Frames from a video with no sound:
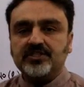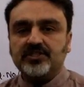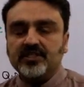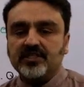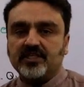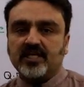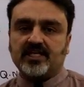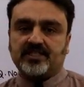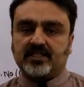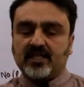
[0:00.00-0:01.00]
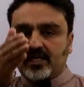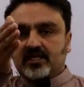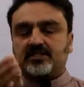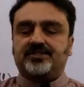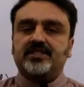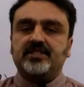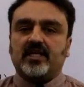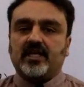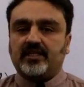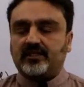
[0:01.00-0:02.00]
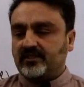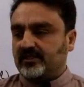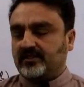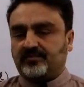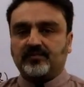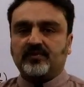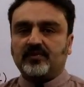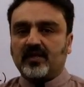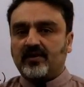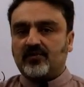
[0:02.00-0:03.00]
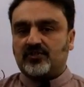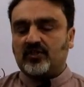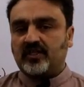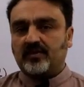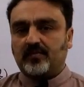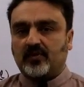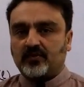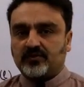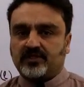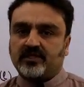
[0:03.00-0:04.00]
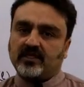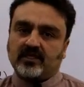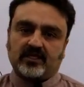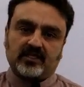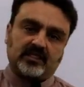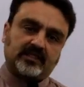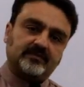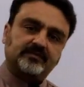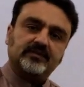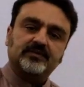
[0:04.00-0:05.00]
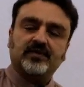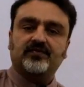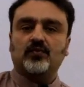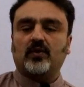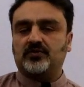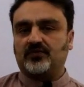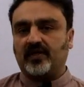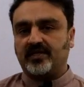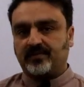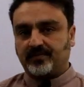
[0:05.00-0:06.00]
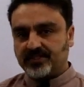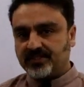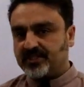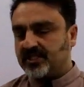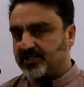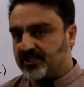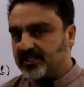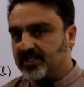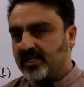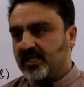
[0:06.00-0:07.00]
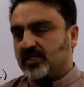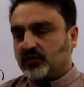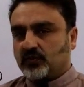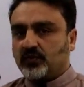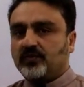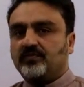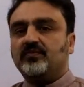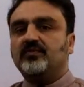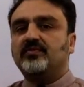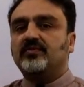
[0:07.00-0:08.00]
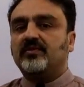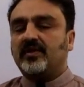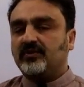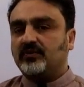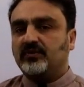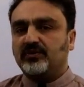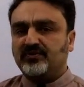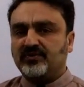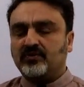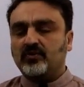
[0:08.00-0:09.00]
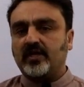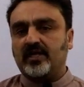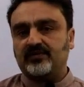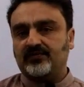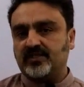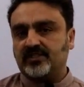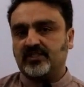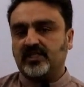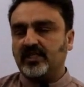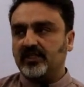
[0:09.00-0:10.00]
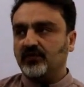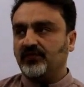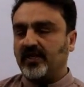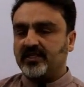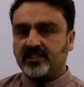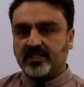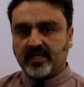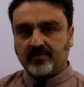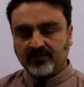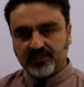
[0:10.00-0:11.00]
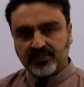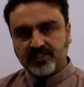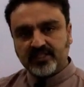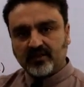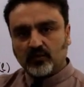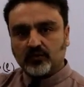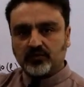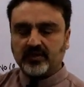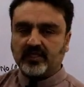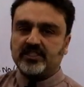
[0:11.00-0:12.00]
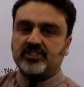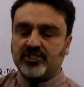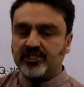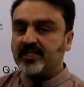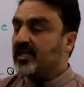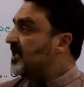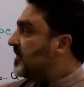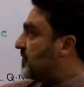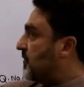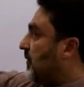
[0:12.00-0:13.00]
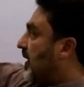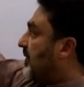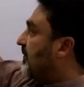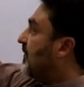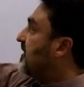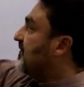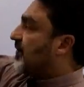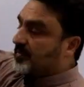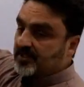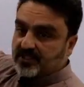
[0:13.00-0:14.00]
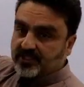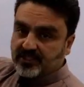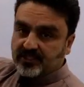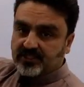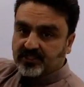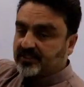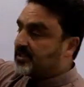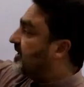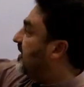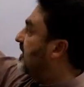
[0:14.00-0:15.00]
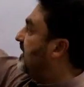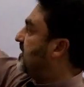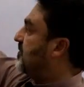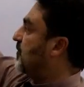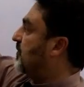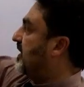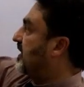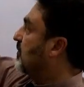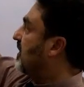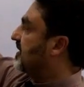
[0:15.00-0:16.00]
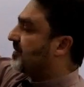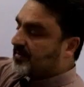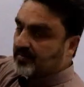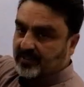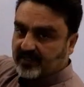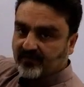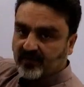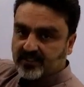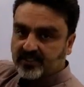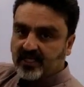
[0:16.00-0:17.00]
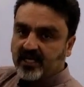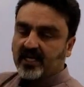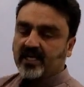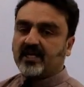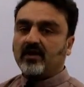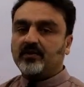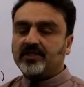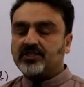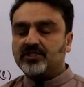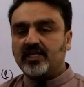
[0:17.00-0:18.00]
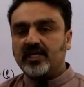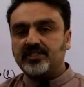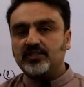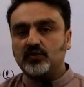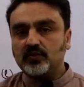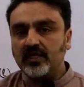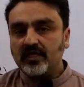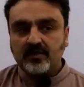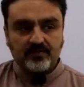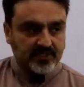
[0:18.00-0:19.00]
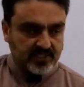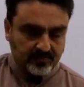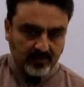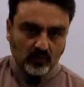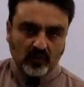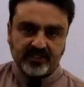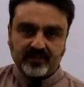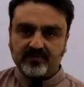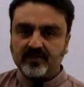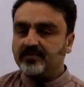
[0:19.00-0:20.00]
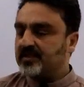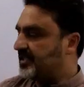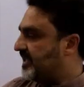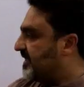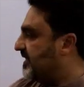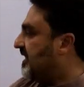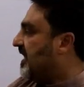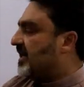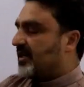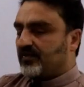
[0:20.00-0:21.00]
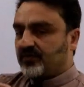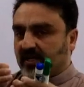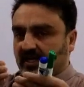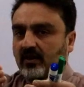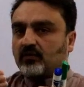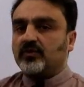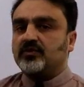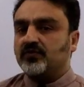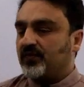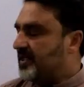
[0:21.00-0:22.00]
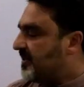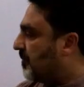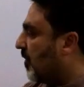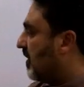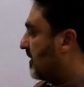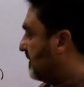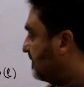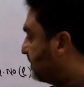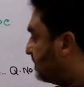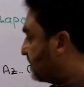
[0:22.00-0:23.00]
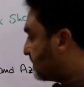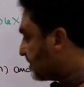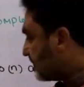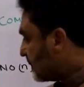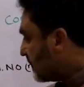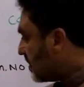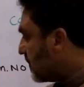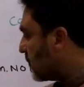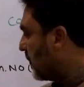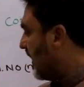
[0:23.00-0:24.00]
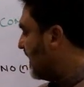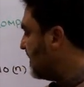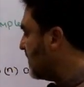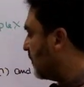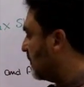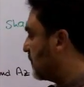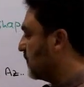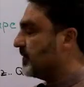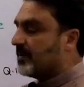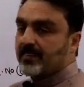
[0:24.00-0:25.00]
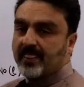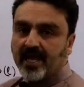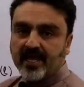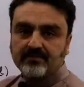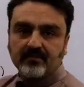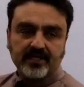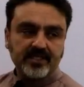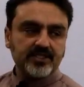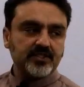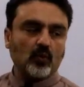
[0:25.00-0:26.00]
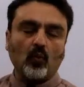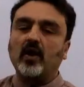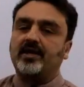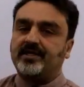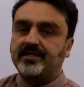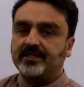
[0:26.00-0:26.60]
is their relation? Just like I was talking about, if you want to find a person in a city, so you go and first you find the name of the city, then go to the street. So what information this azimuthal quantum number give us, and how it is related to the principal quantum number that we are now going to find the block. So L is equal to n minus 1,